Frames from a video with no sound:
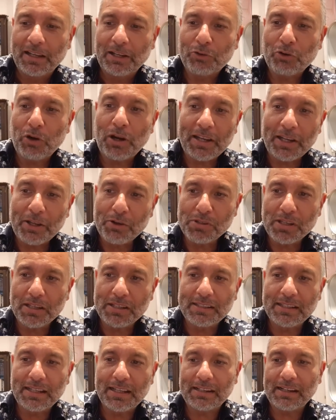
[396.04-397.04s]
Great news
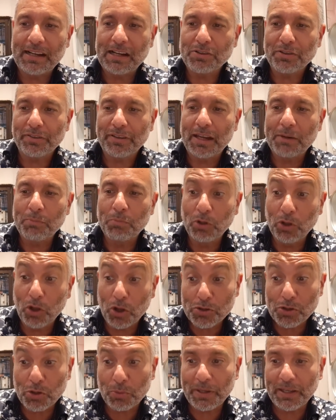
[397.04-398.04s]
that Real Sociedad will
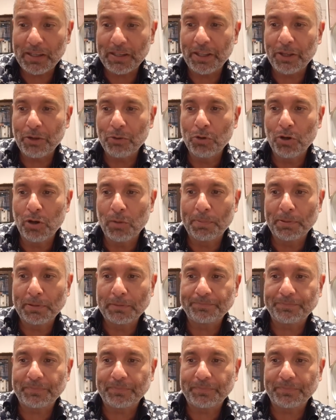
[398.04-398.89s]
also be in Europe,